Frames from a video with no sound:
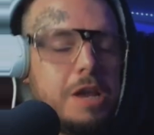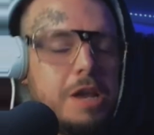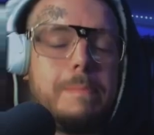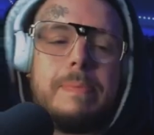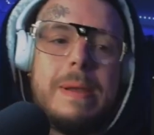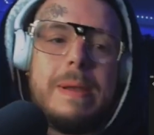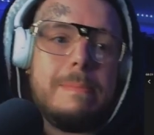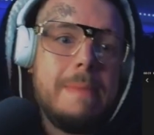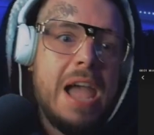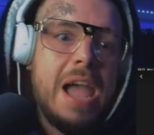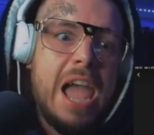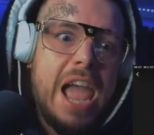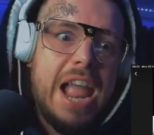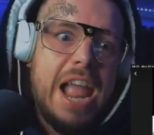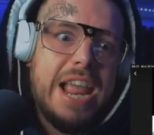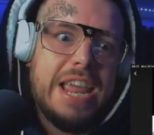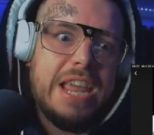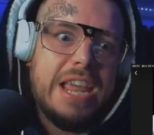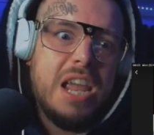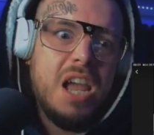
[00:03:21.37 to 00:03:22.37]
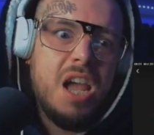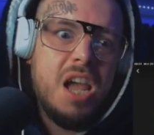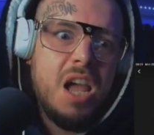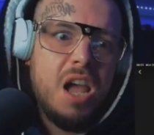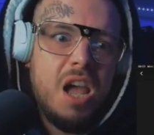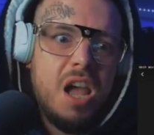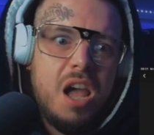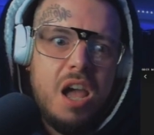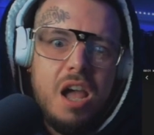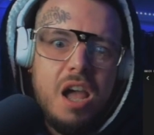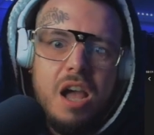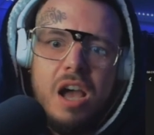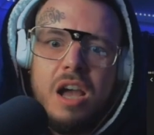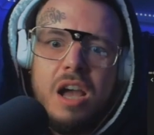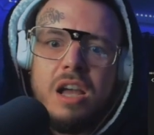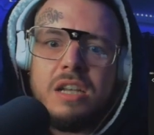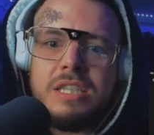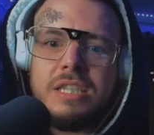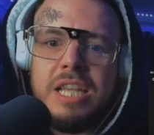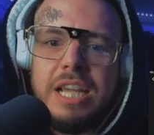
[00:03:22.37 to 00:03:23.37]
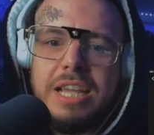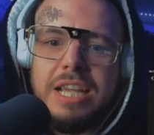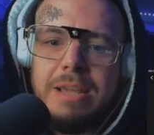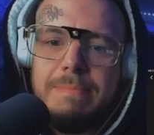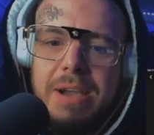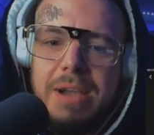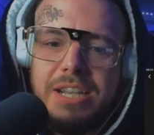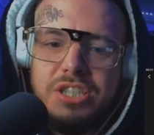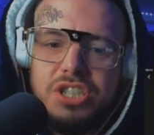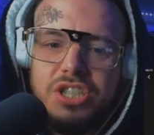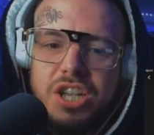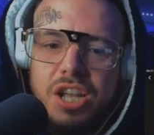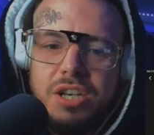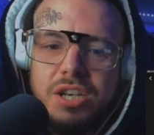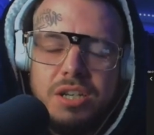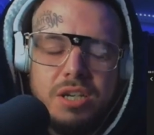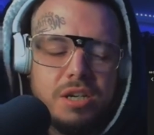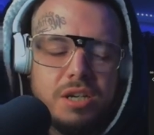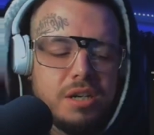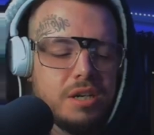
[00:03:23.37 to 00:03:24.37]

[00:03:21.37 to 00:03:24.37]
should be me. Ticky Mation.